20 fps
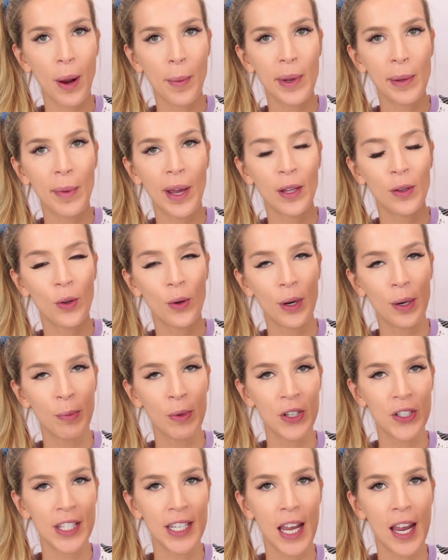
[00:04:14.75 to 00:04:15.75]
grabbing my Laura
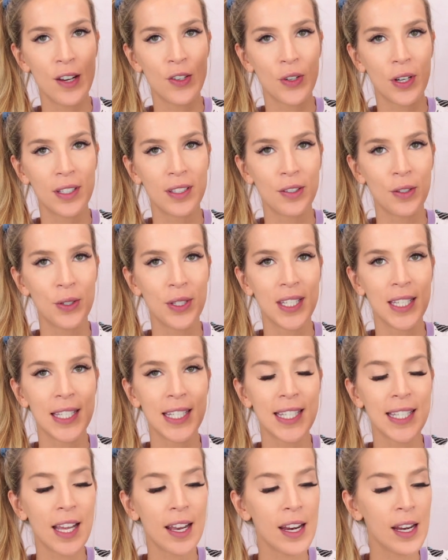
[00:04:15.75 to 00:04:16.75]
Mercier
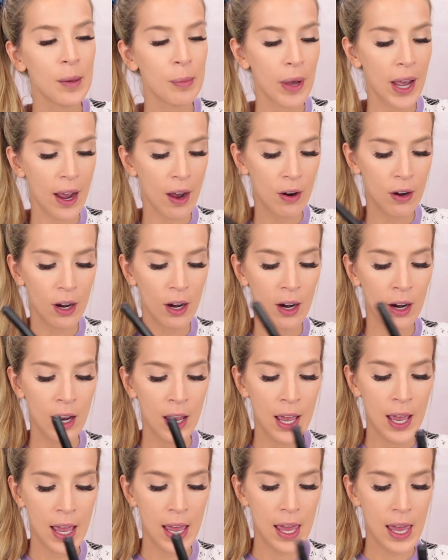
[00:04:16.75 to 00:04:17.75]
Translucent Setting Powder,
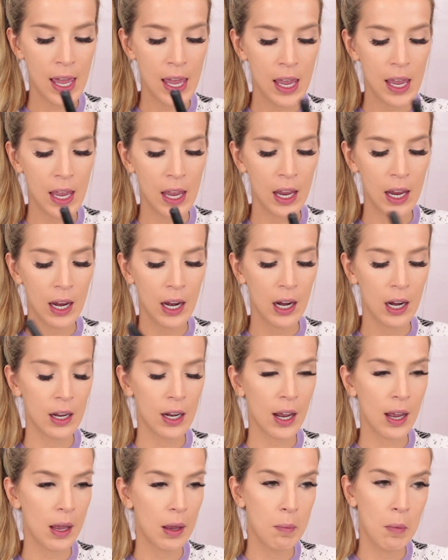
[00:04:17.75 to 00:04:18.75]

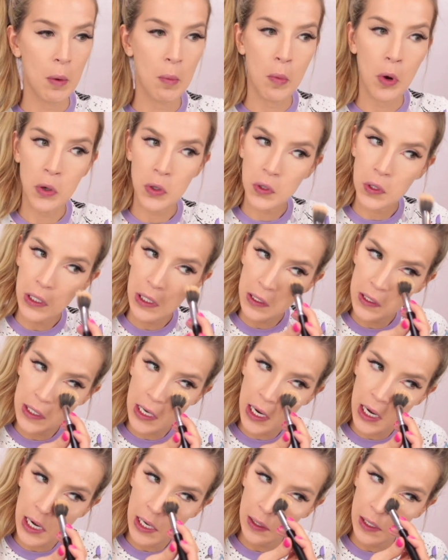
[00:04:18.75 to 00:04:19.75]
and I'm mostly
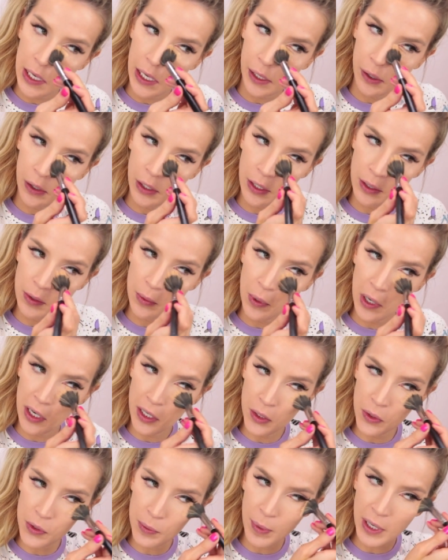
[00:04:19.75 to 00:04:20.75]
setting the areas where I
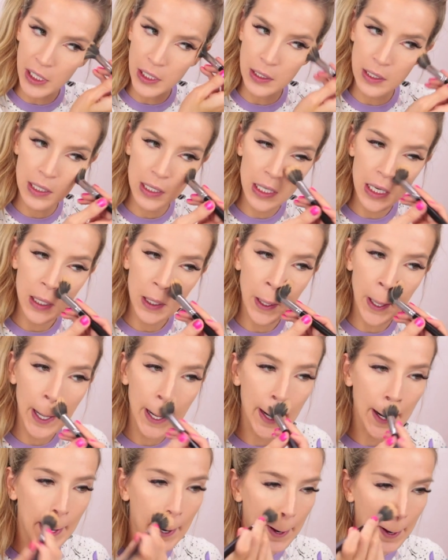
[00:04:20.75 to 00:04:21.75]
use my
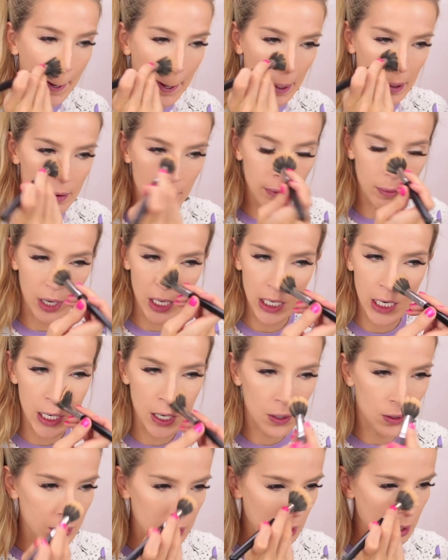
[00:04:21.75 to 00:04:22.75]
concealer, around my
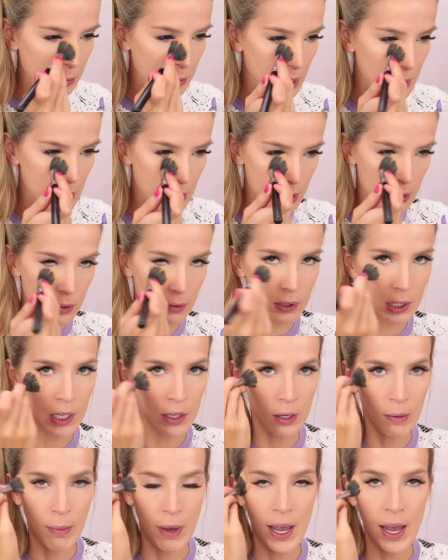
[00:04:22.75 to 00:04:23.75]
nose, on my nose,
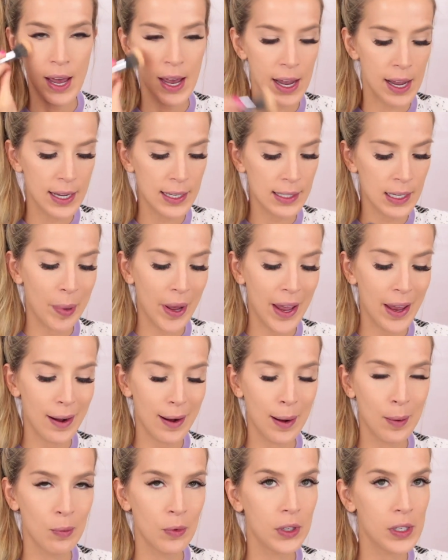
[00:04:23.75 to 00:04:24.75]
under my eyes, but
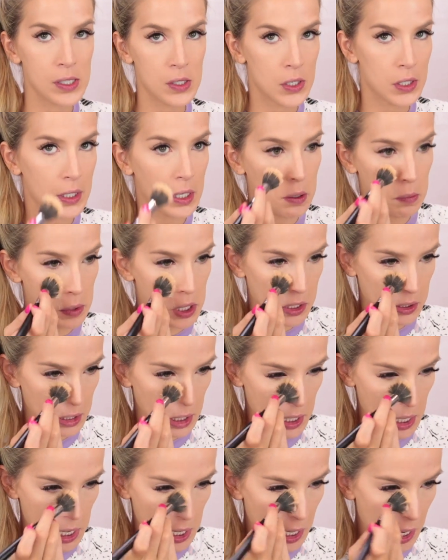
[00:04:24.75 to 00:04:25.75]
I'm really just gonna be
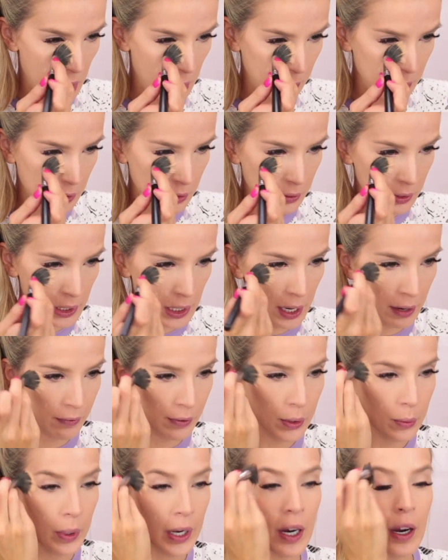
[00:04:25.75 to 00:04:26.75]
setting absolutely
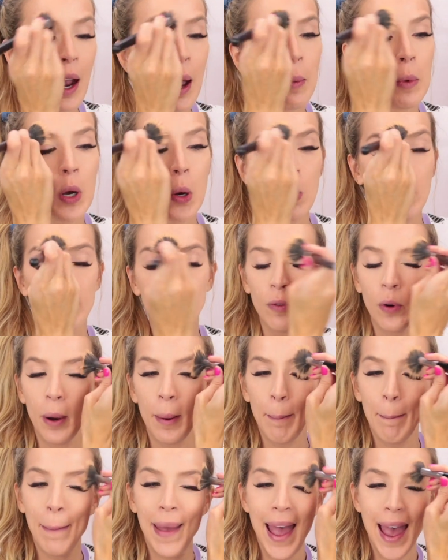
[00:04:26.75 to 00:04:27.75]
everywhere. I'm going for
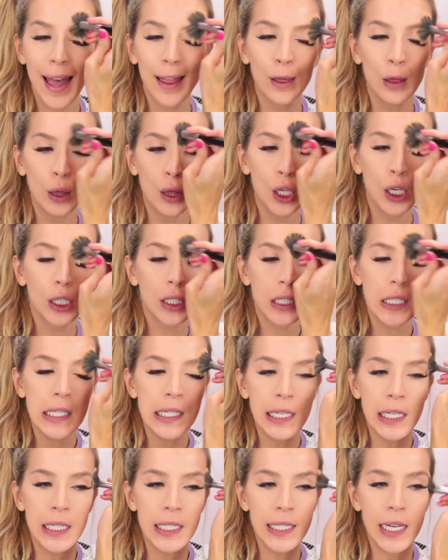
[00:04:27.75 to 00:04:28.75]
a matte look
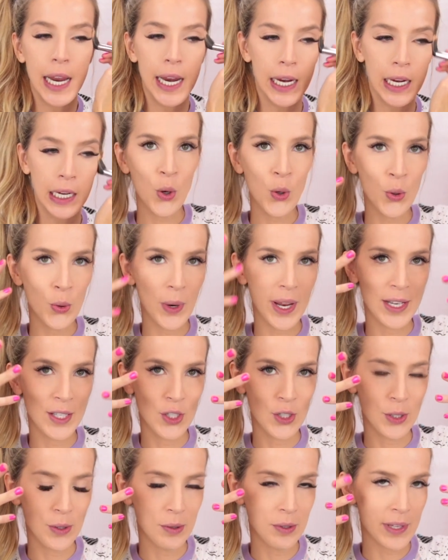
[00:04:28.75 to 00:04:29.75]
today. Ooh, and
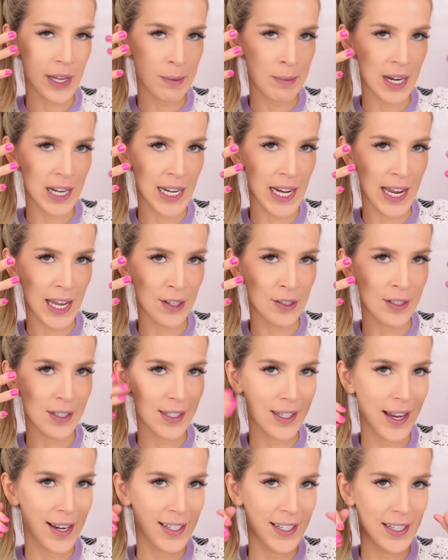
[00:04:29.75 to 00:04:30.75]
do you like my
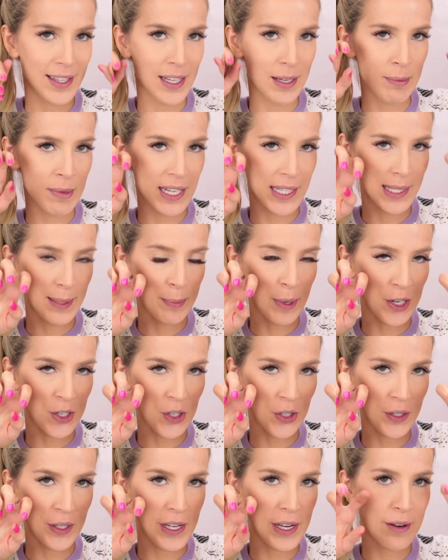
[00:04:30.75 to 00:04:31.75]
nails? I did them
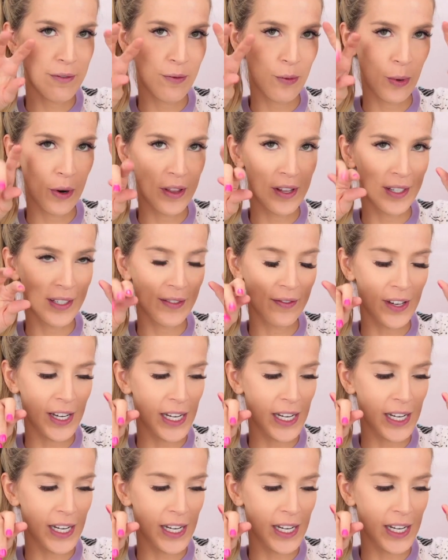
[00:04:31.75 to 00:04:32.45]
especially for this